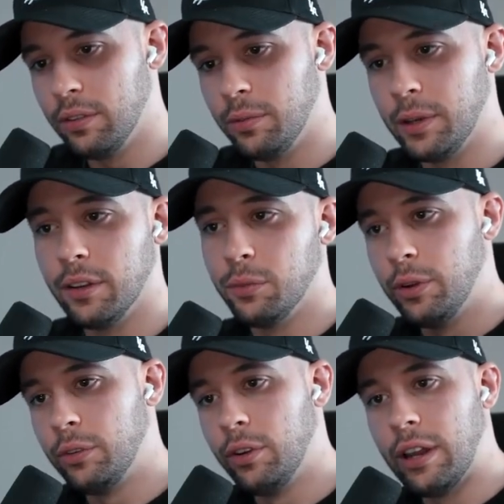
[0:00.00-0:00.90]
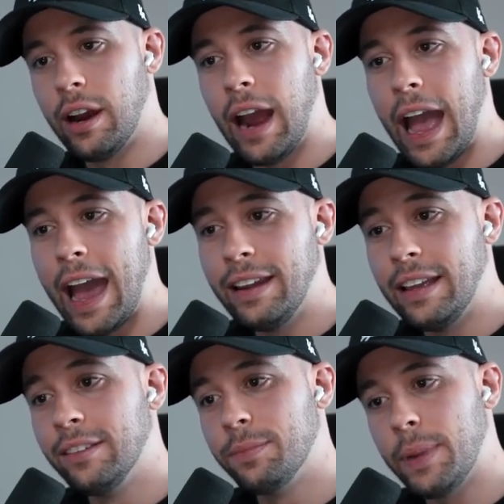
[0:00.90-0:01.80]
because we're doing our ad
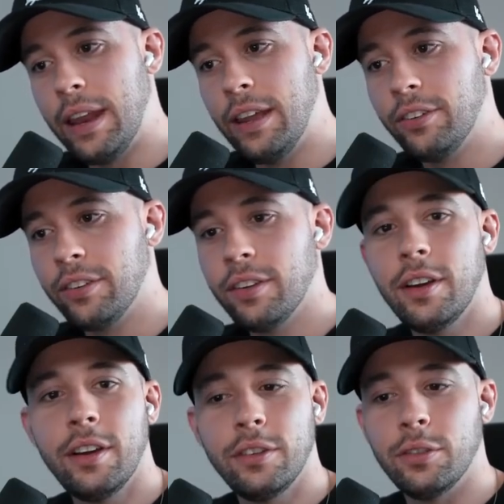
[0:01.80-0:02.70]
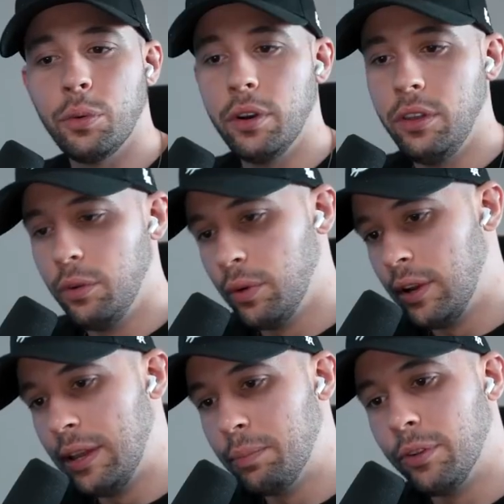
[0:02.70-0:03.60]
in Spanish, so when you want
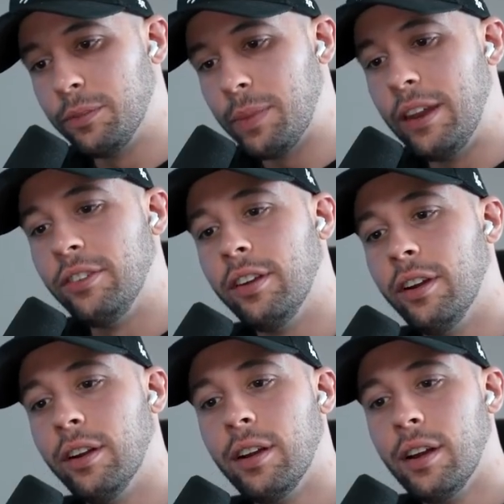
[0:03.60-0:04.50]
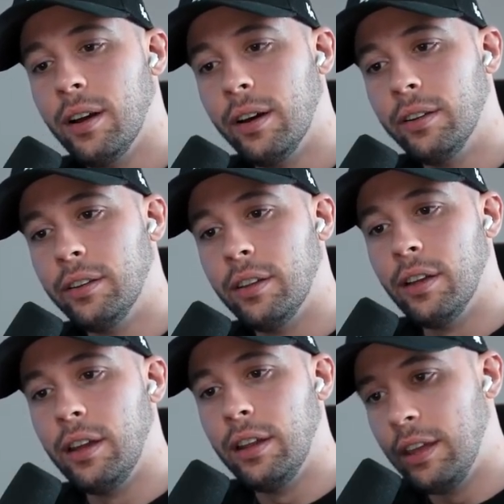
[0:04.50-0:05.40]
to input Spanish here, and
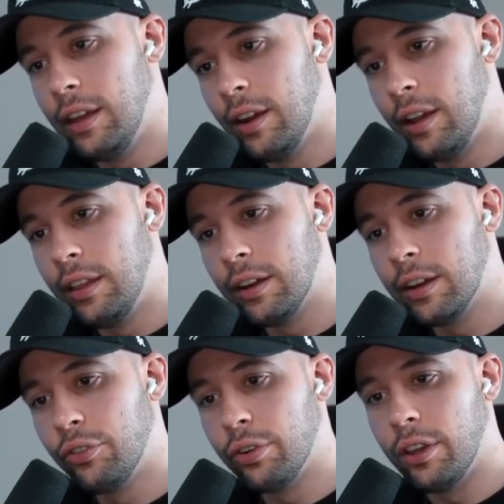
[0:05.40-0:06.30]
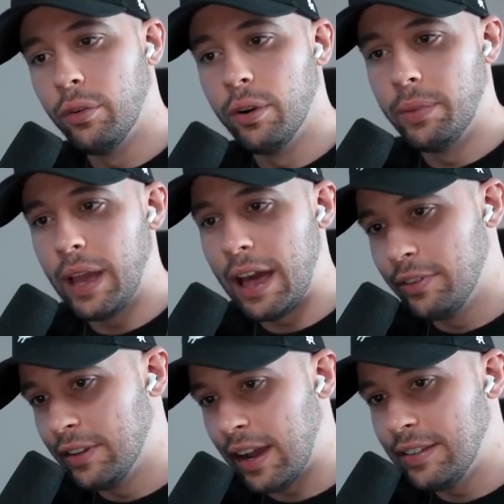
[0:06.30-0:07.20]
in here in the country that you want to be
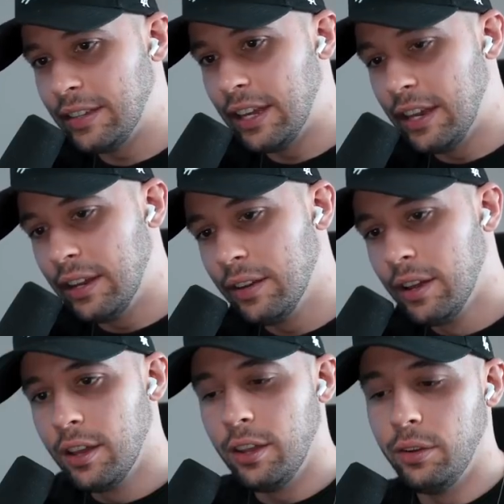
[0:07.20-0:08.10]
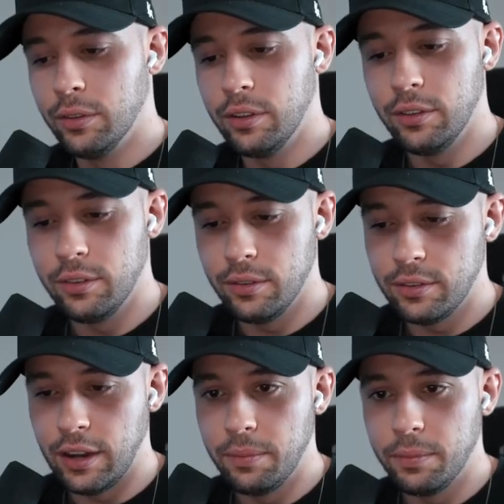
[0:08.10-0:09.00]
advertising in, you want to
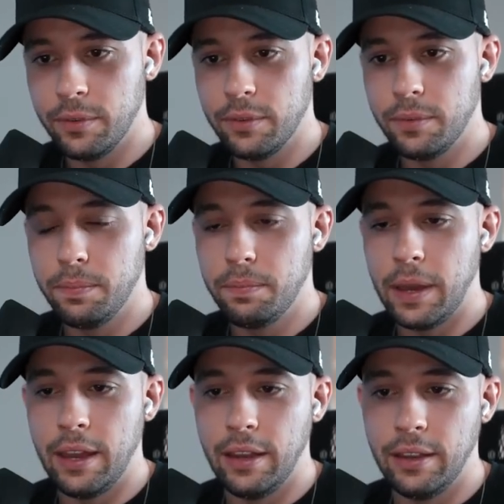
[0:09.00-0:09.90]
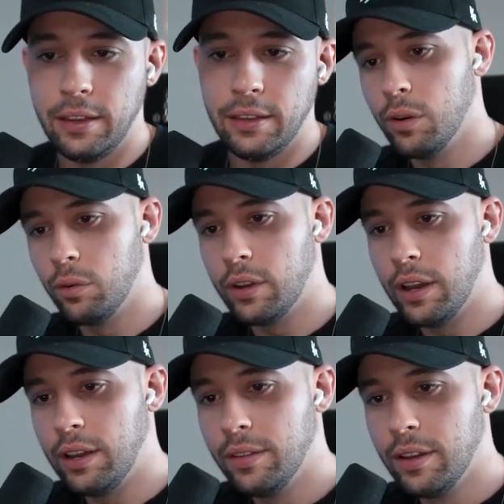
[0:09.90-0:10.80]
type Spain.
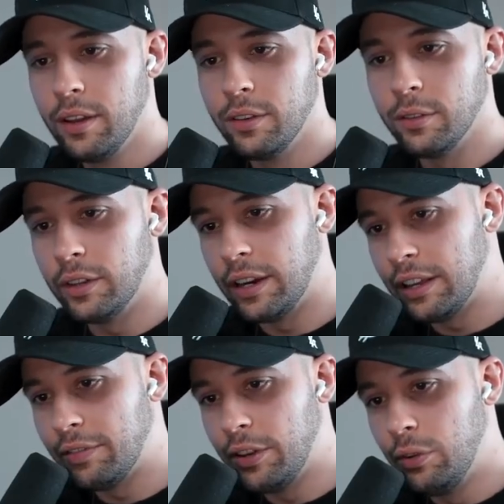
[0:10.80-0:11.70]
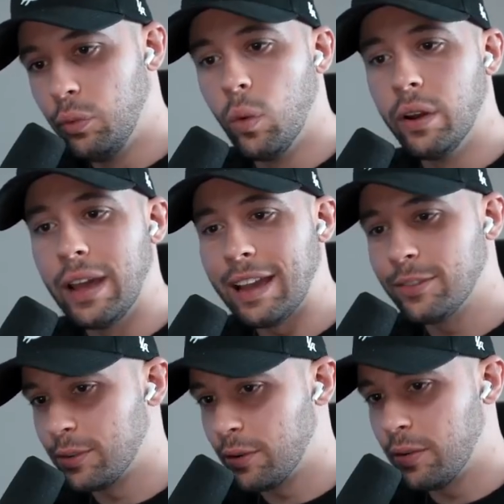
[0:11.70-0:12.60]
Okay, so they're giving you 1
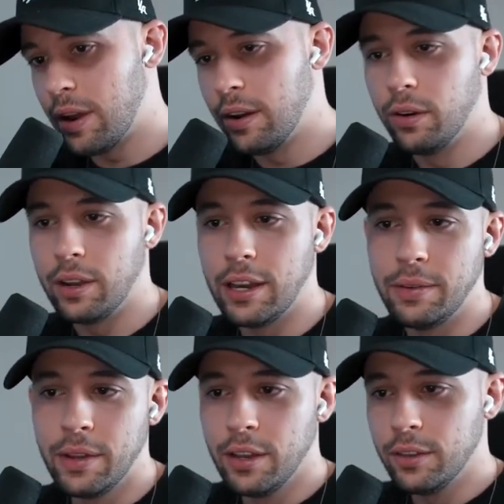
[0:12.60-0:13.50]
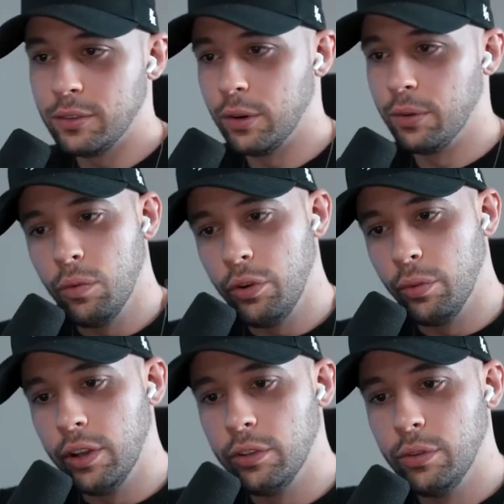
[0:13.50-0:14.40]
extra credit. Okay, so what you
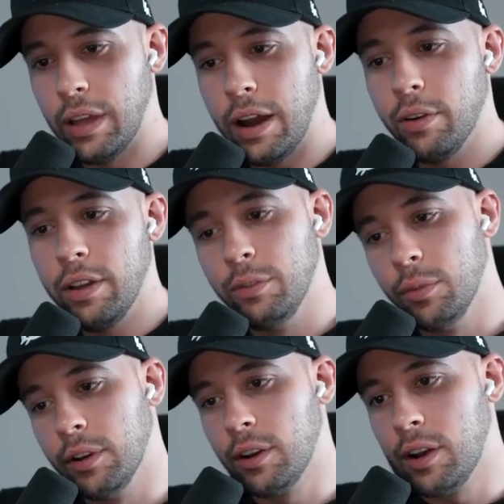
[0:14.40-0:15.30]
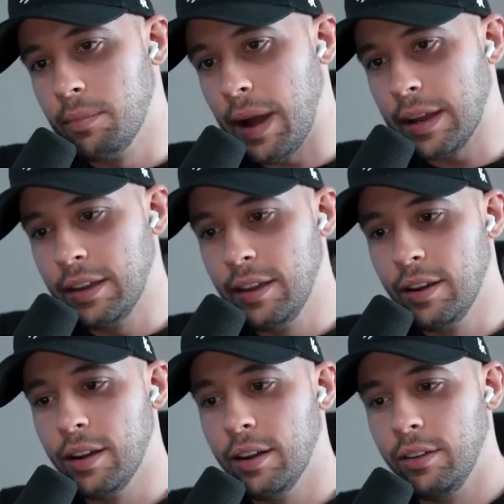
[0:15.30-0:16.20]
want to do now is you want to come back
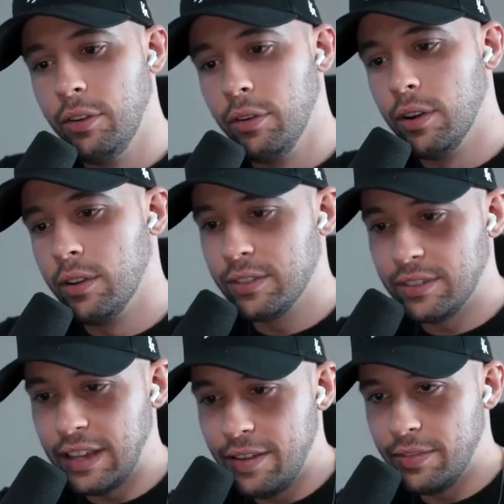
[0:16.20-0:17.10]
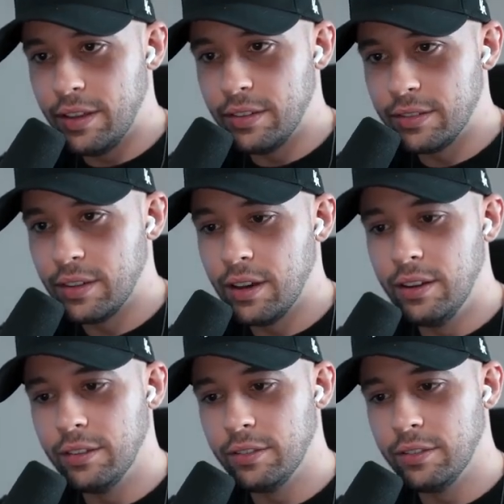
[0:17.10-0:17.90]
here and you want to save this, and